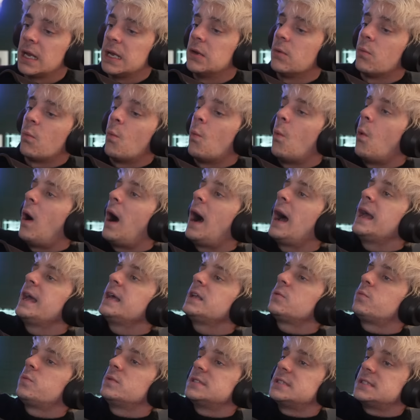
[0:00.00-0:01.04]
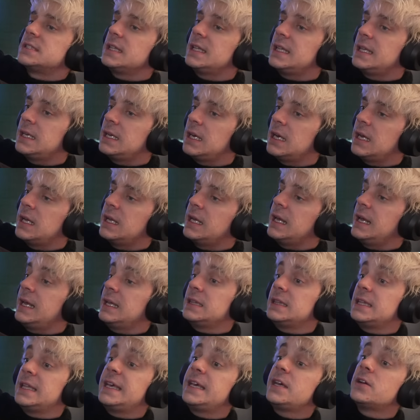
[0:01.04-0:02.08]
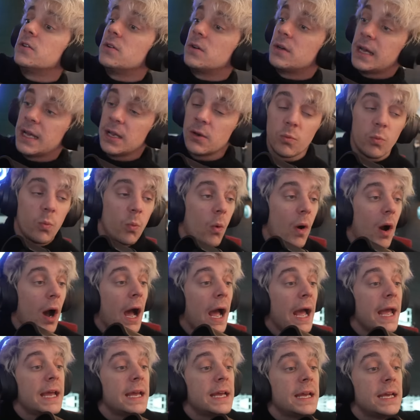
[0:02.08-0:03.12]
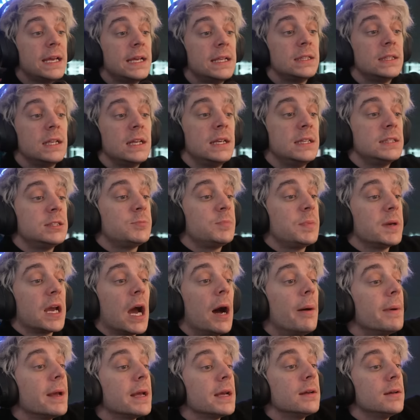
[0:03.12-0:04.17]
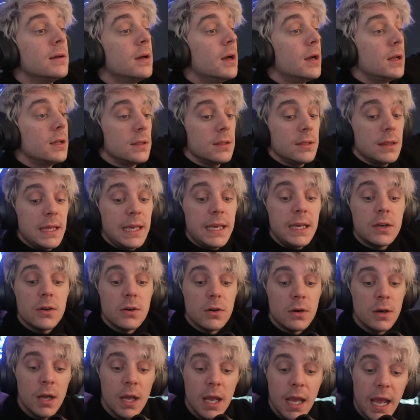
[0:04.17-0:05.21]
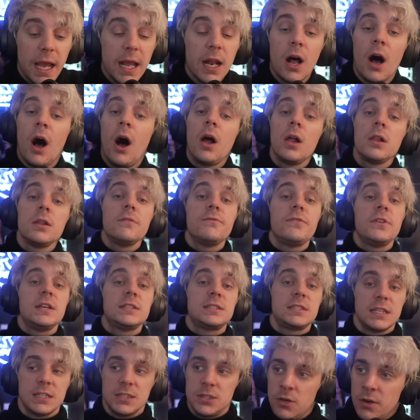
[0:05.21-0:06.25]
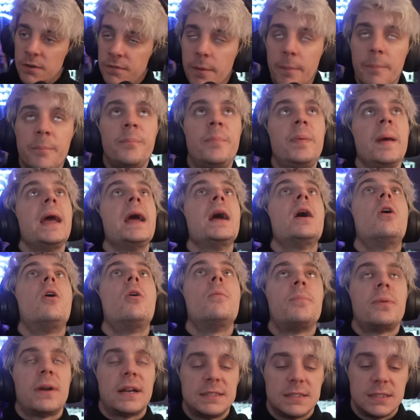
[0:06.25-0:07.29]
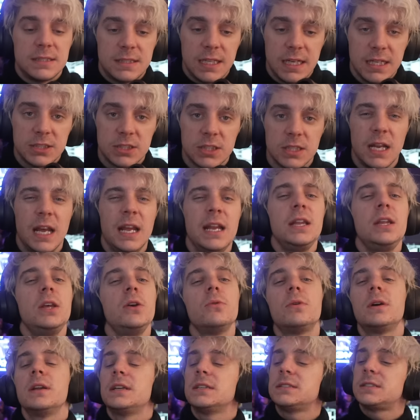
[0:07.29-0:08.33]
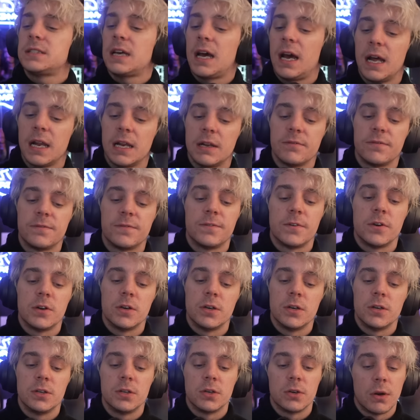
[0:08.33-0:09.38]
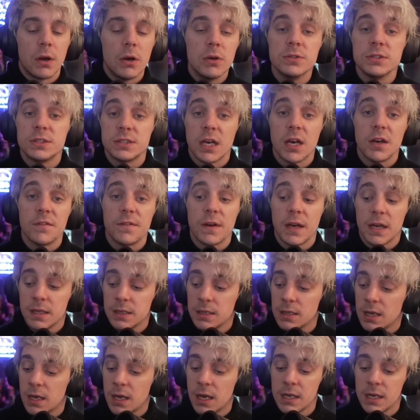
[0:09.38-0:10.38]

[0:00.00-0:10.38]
why it was illegal, and why it is becoming legal, and all of these things. You have a big old presentation, and you can decide for your own self, I